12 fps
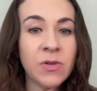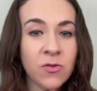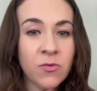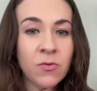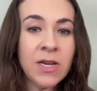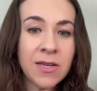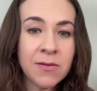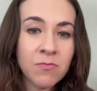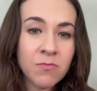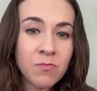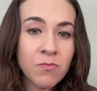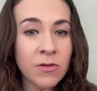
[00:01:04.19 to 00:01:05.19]
between
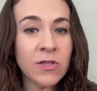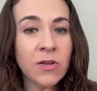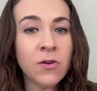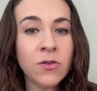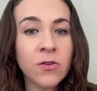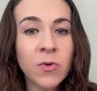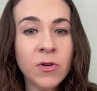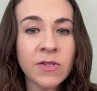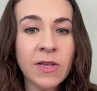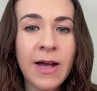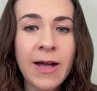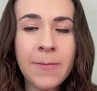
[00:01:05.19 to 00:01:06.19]
mostly cold or mostly
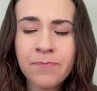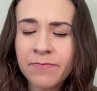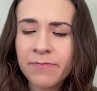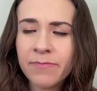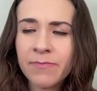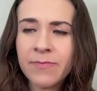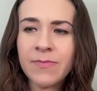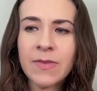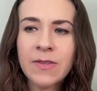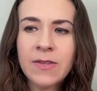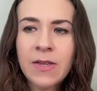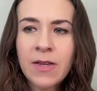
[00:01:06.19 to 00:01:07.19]
hot,
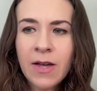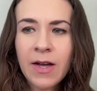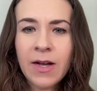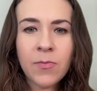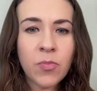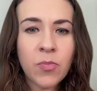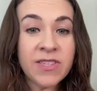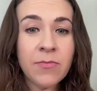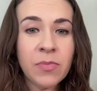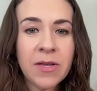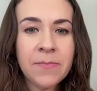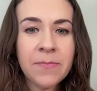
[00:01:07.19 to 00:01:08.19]
put
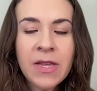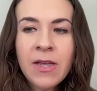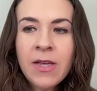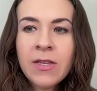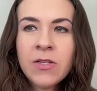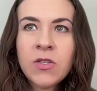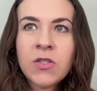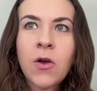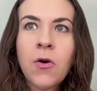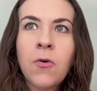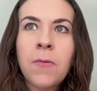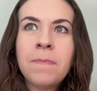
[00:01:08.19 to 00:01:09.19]
simply.
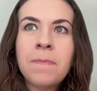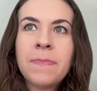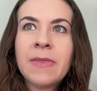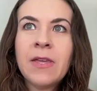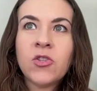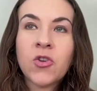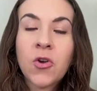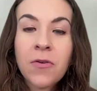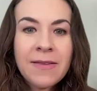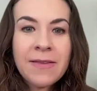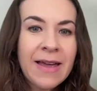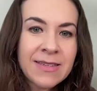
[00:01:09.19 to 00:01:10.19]
So
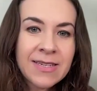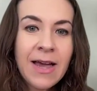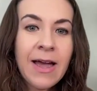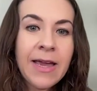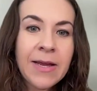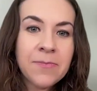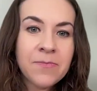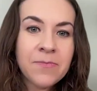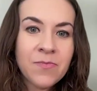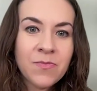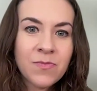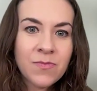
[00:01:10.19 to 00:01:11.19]
during that time,
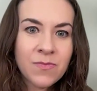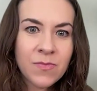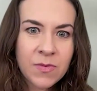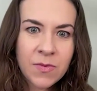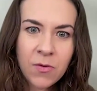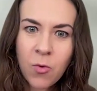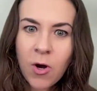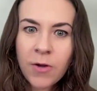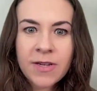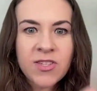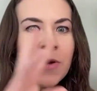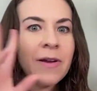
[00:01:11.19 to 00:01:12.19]
the world
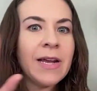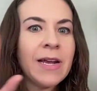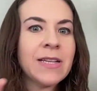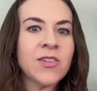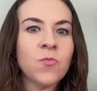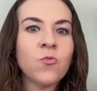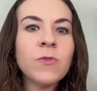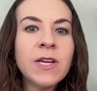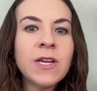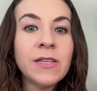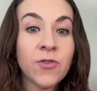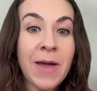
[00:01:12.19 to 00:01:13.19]
experienced some
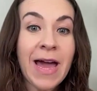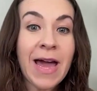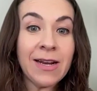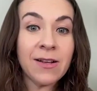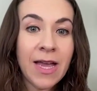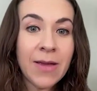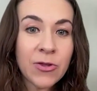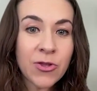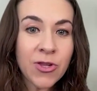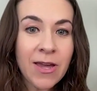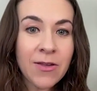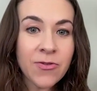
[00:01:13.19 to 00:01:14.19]
really dramatic climate
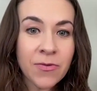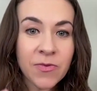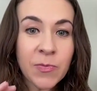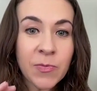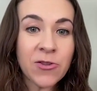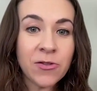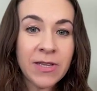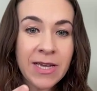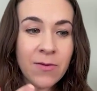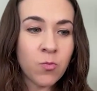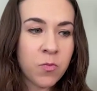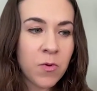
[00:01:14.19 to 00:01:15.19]
change, especially
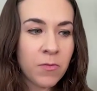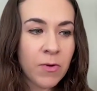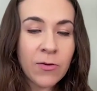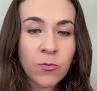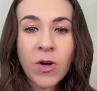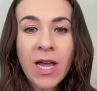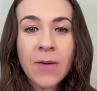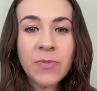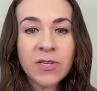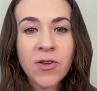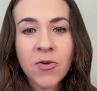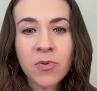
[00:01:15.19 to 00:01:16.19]
around one
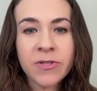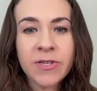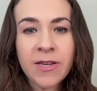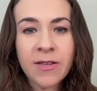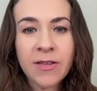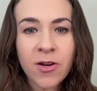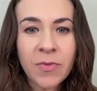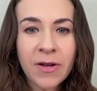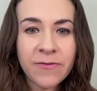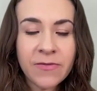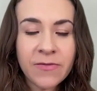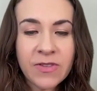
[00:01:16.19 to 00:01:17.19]
episode in particular,
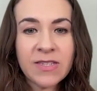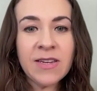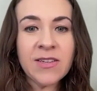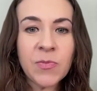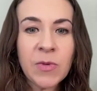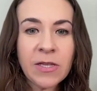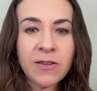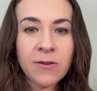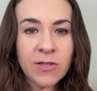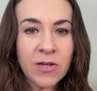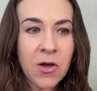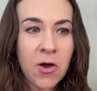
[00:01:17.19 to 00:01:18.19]
about 56 million
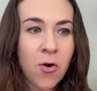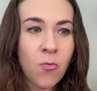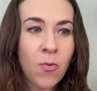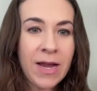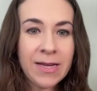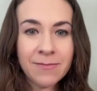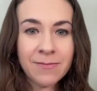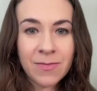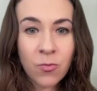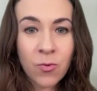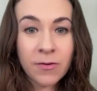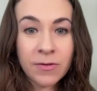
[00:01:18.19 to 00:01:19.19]
years ago, when the
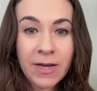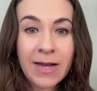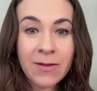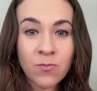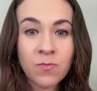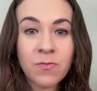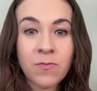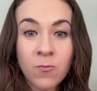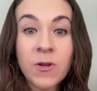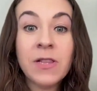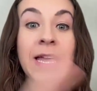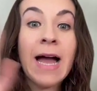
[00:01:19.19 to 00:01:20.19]
world got
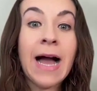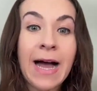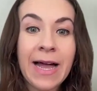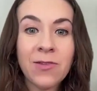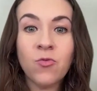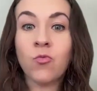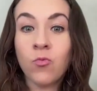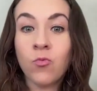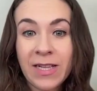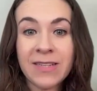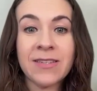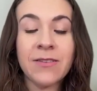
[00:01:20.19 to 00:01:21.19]
really hot
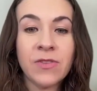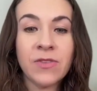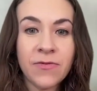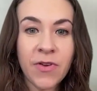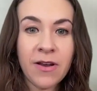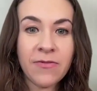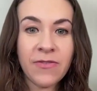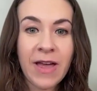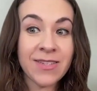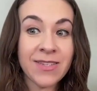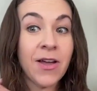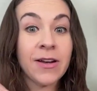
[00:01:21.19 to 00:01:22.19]
relatively very
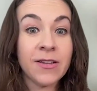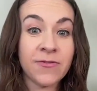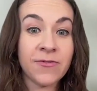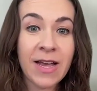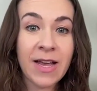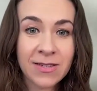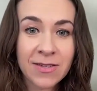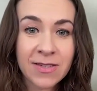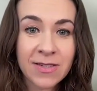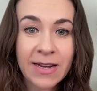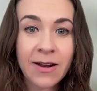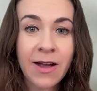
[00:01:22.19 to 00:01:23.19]
fast. Not as fast as it's
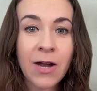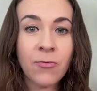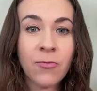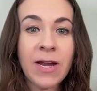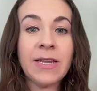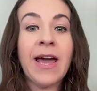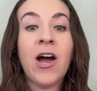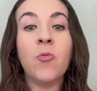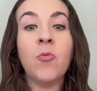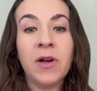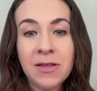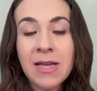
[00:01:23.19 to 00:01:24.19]
getting hot right now,
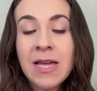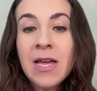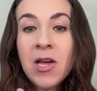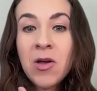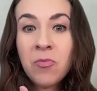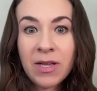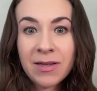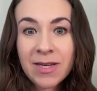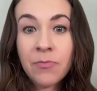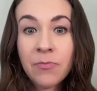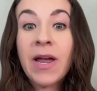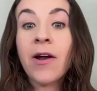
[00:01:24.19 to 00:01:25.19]
but
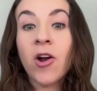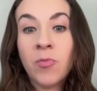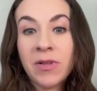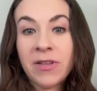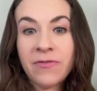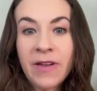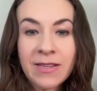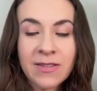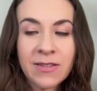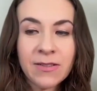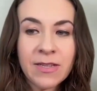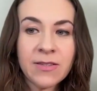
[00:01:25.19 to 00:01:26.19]
comparably fast,
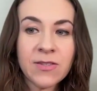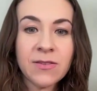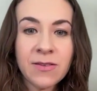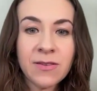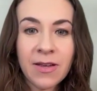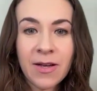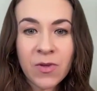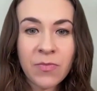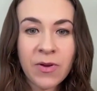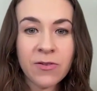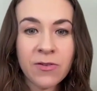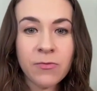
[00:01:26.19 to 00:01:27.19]
at least,
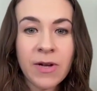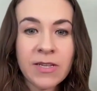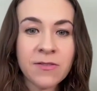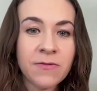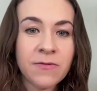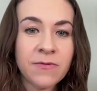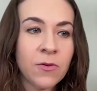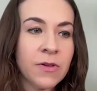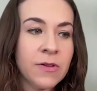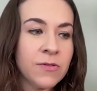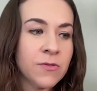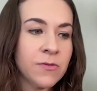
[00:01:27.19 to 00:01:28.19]
compared to the rest of Earth
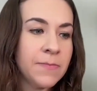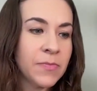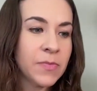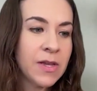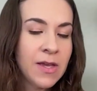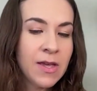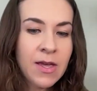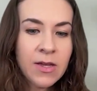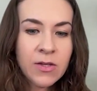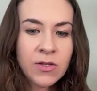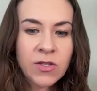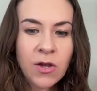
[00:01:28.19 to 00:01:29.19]
history.
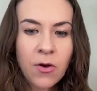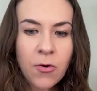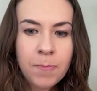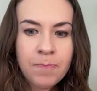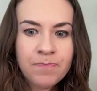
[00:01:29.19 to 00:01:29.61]
So